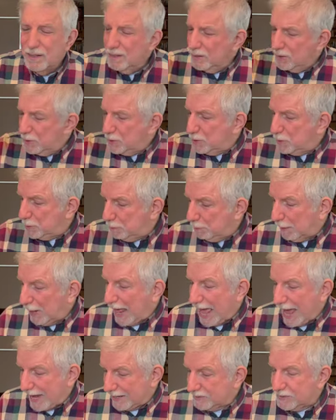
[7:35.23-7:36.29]

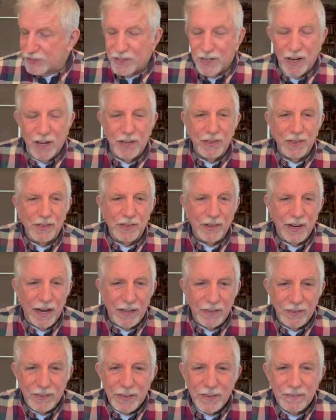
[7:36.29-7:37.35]
splat on the
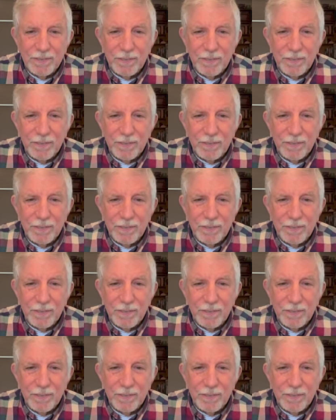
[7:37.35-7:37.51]
ground.